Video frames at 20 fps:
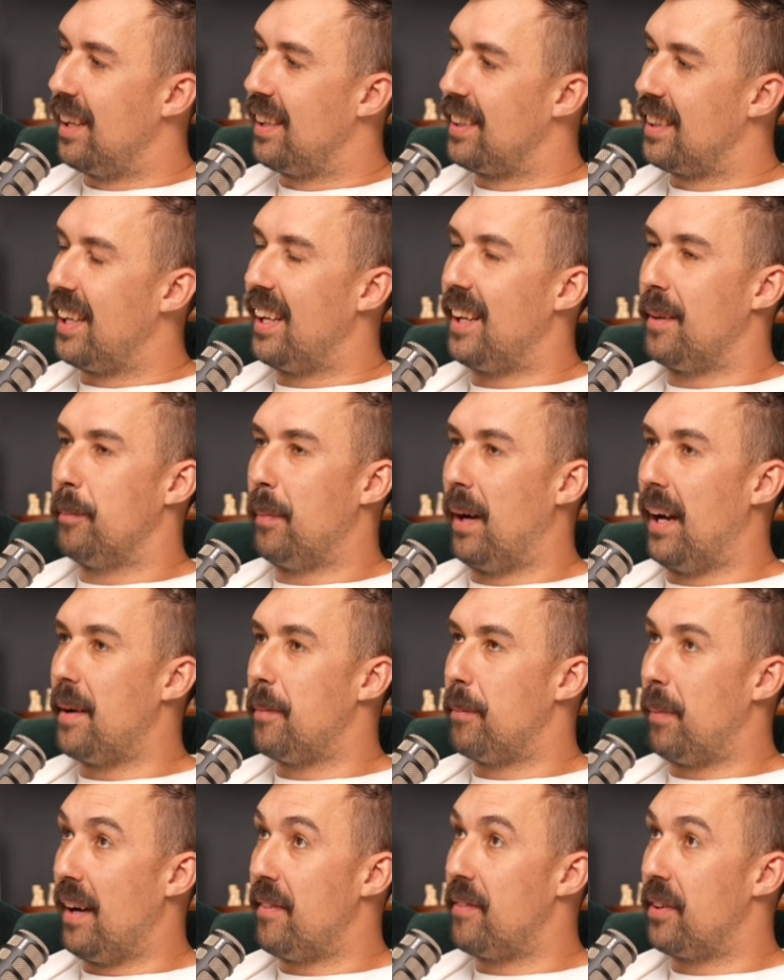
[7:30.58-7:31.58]
yeah. yeah. My,
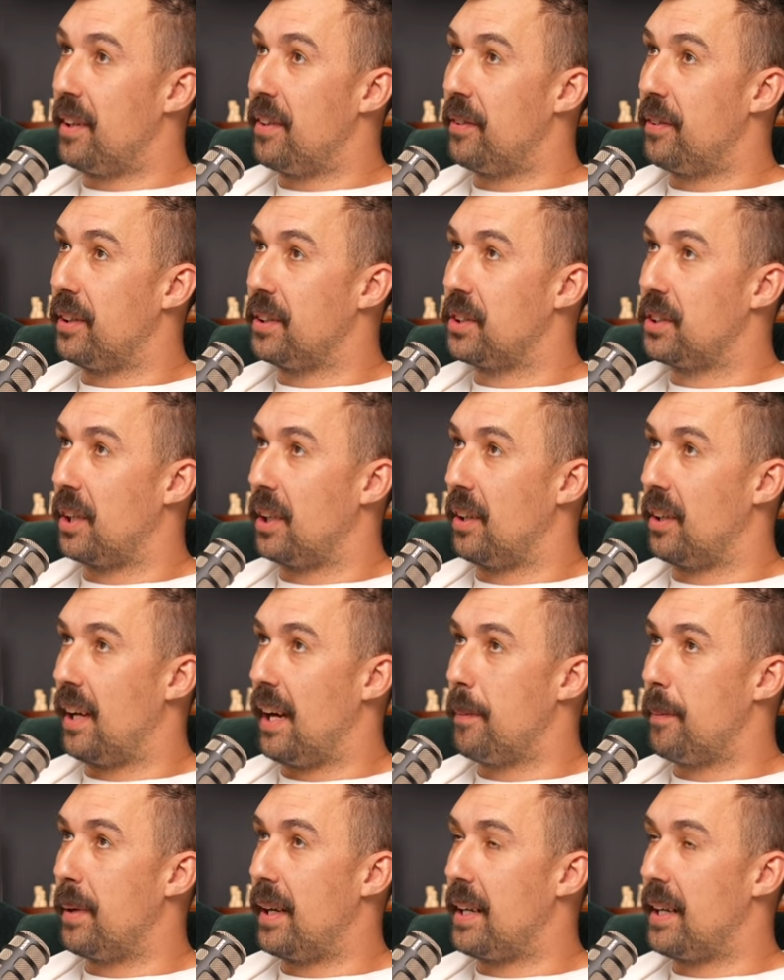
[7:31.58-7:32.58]
my very first dollar I
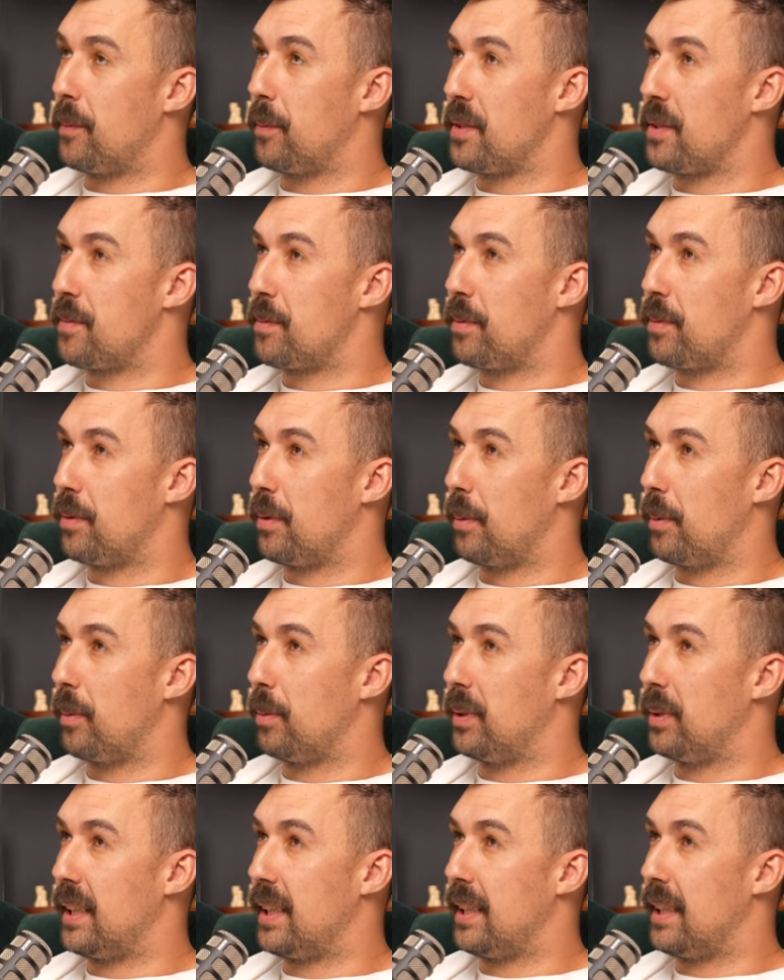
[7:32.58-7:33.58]
made was
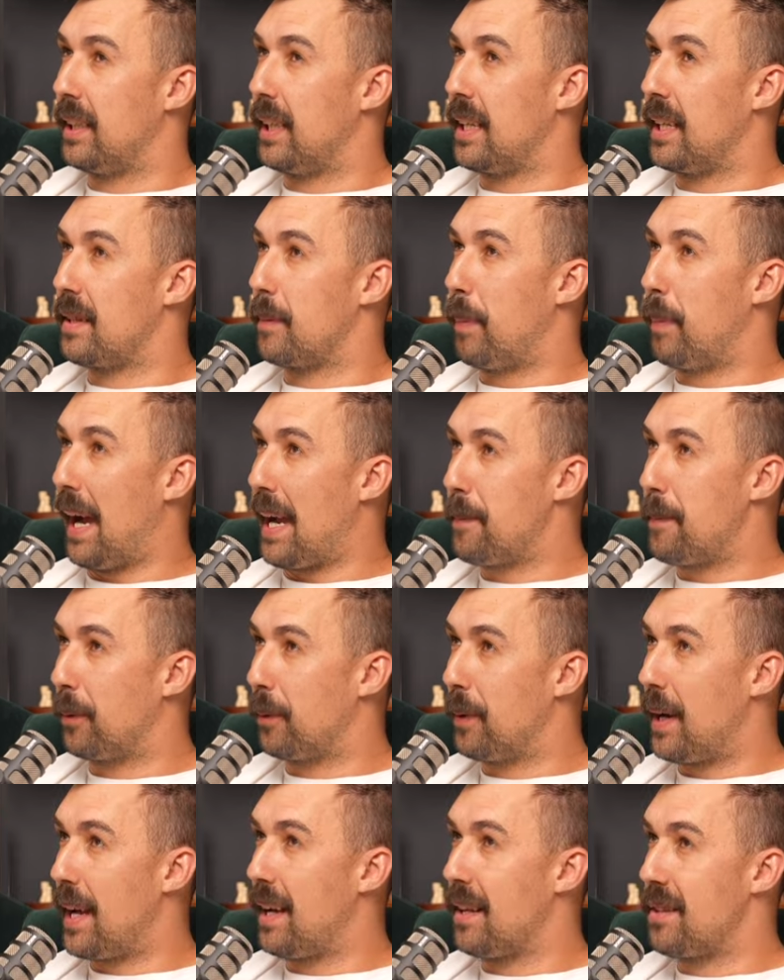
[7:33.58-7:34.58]
probably either paper
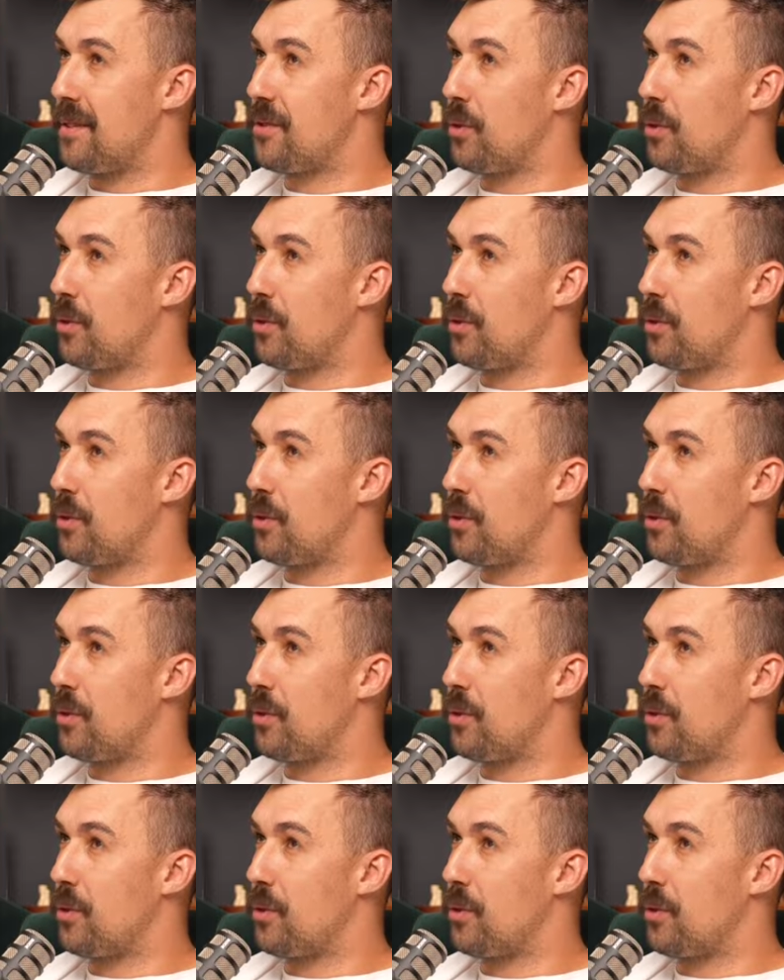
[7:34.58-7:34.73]
rounds